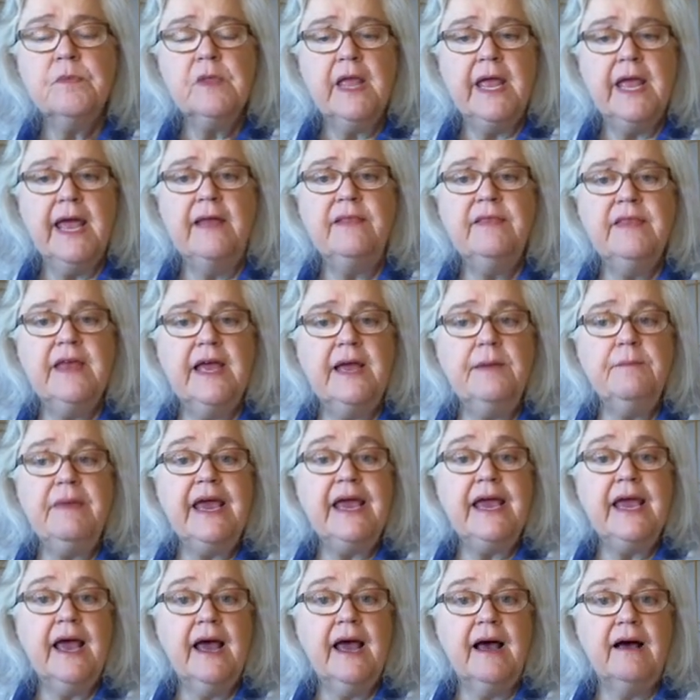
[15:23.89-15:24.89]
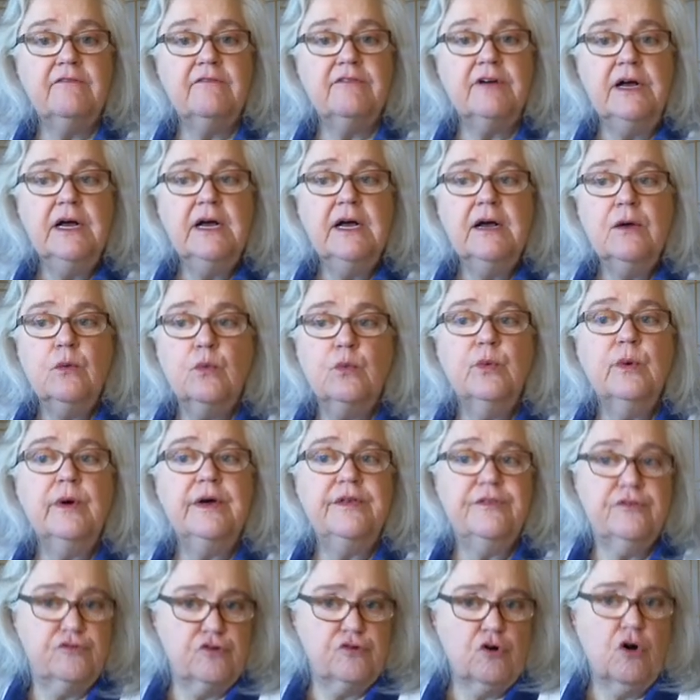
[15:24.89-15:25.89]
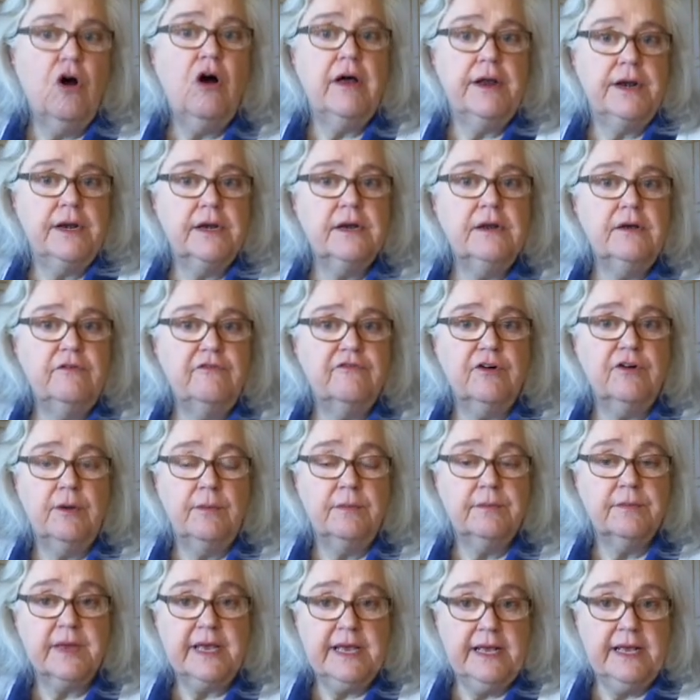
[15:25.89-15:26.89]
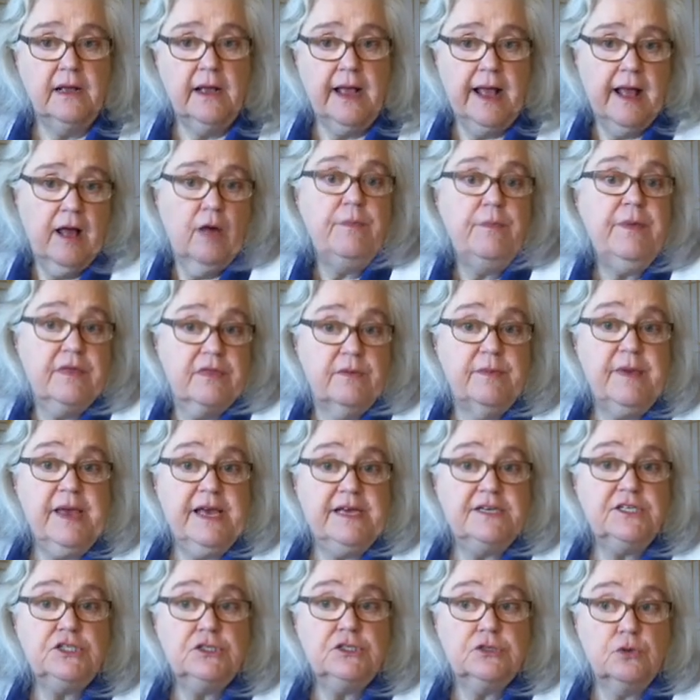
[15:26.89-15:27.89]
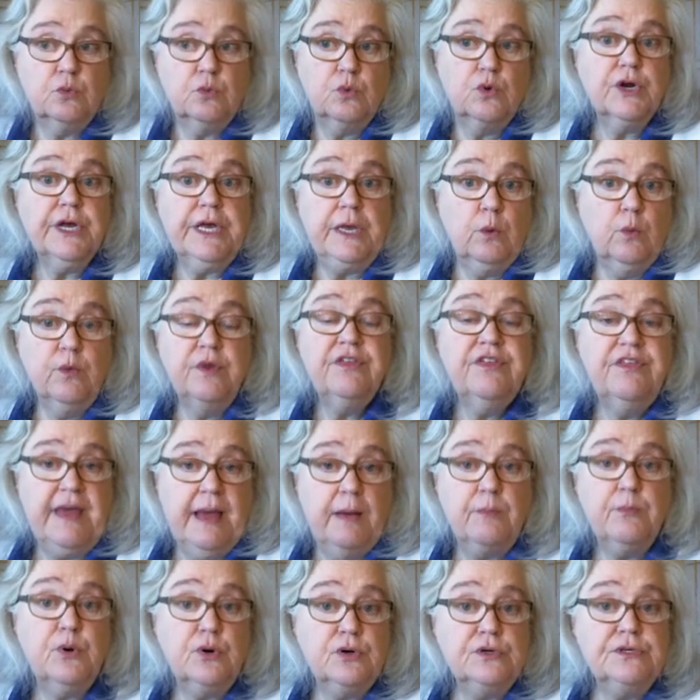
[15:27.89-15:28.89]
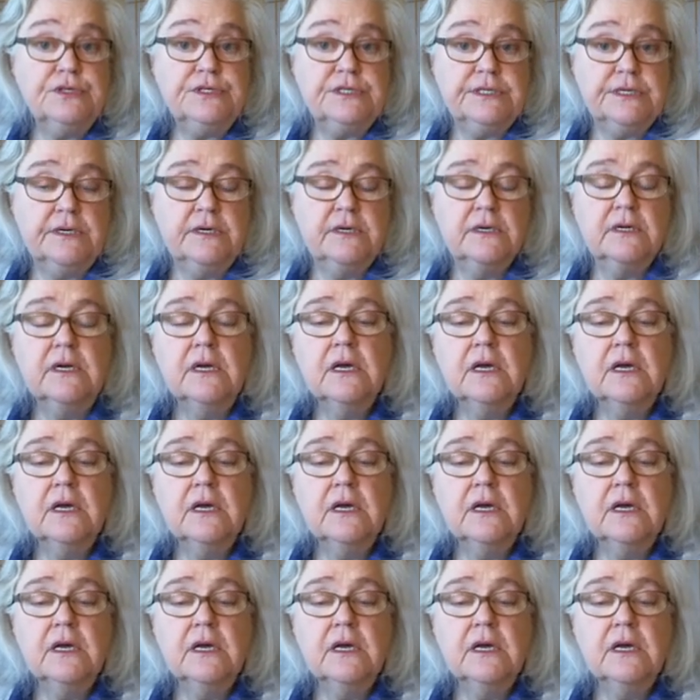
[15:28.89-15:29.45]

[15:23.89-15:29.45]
And they may have withdrawn from helping the patient or working with that person